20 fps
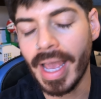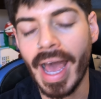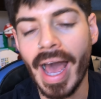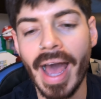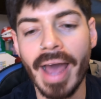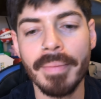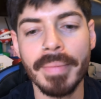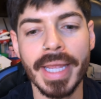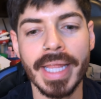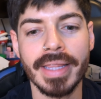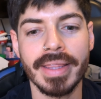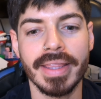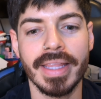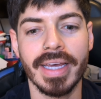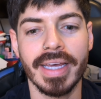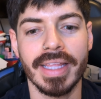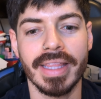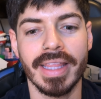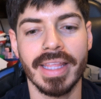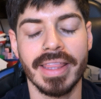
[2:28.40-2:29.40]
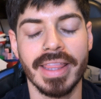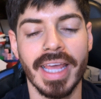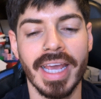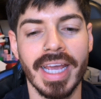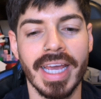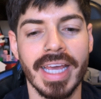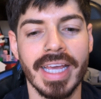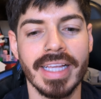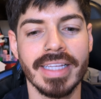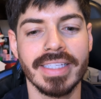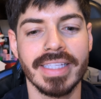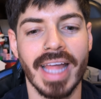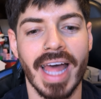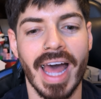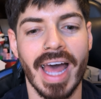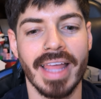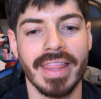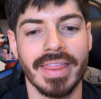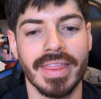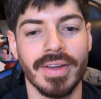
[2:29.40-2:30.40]
I mean, the thing is
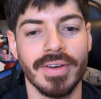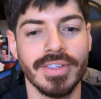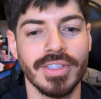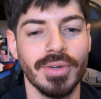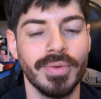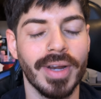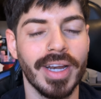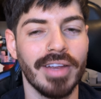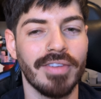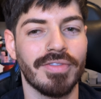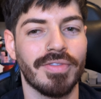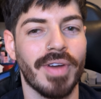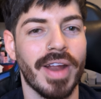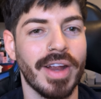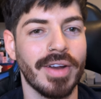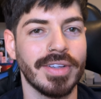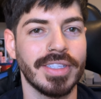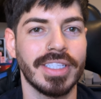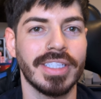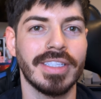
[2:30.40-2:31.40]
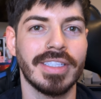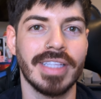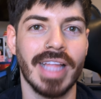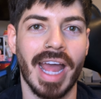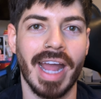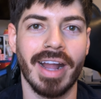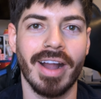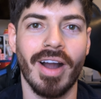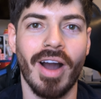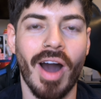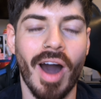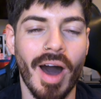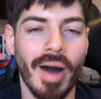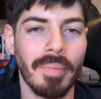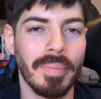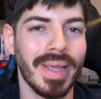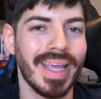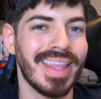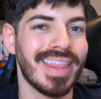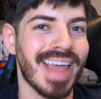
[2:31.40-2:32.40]
that there's already fragrances that
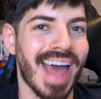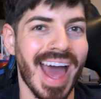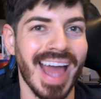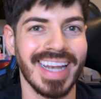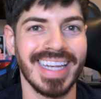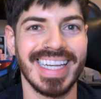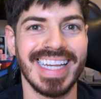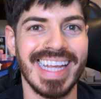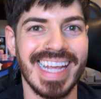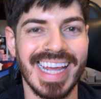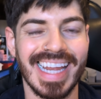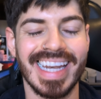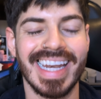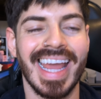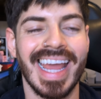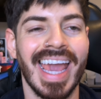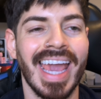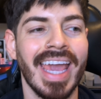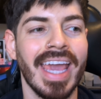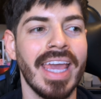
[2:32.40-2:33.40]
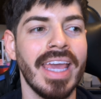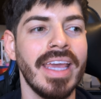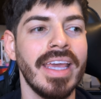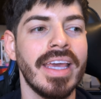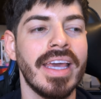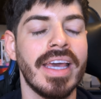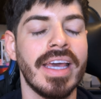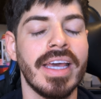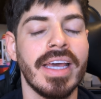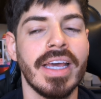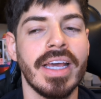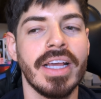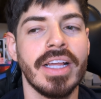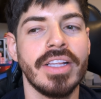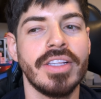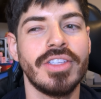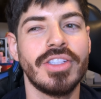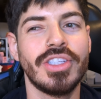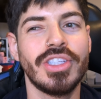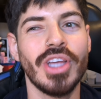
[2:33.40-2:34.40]
copy that DNA.
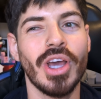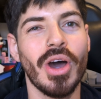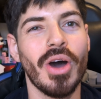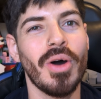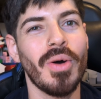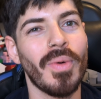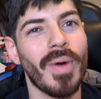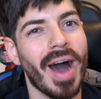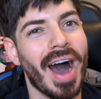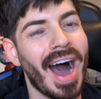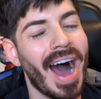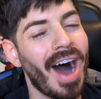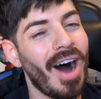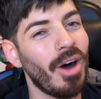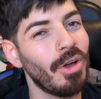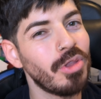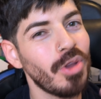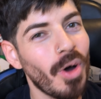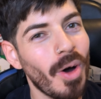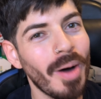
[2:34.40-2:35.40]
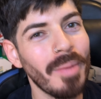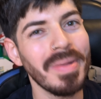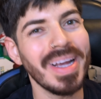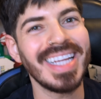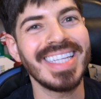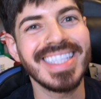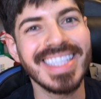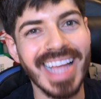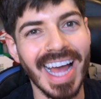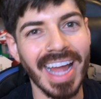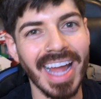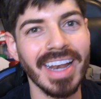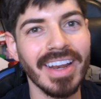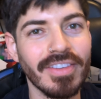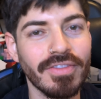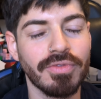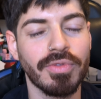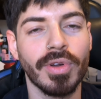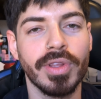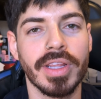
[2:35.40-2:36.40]
So although I'm
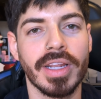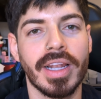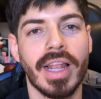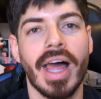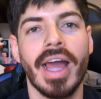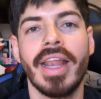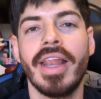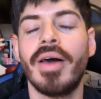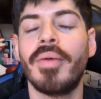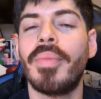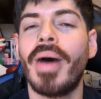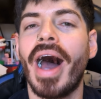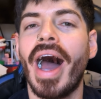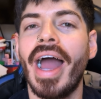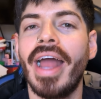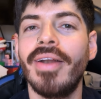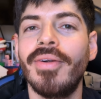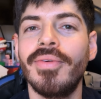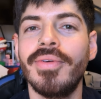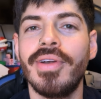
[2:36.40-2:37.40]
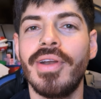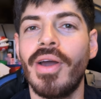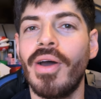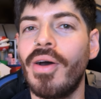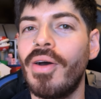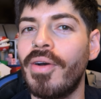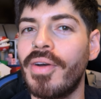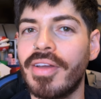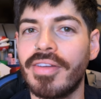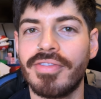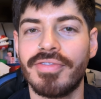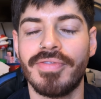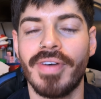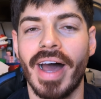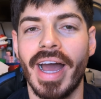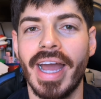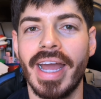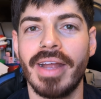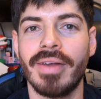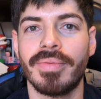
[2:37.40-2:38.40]
excited for the lineup, I don't know if
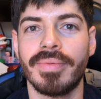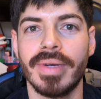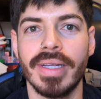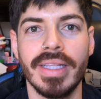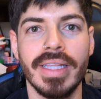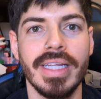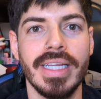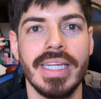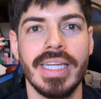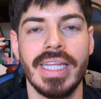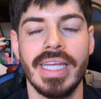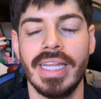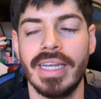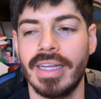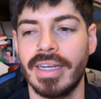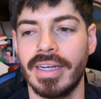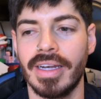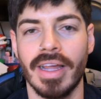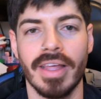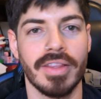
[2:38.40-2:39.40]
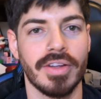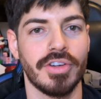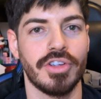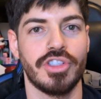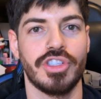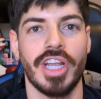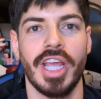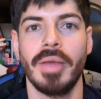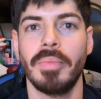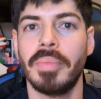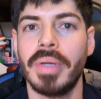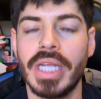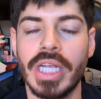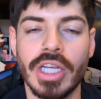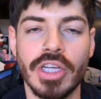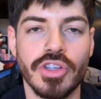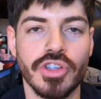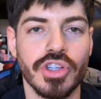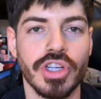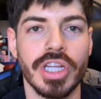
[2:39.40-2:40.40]
I really need another
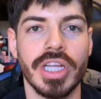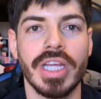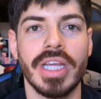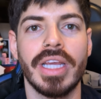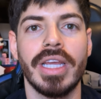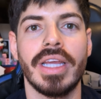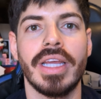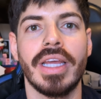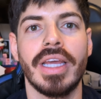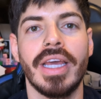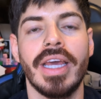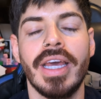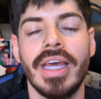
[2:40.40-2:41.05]
JPG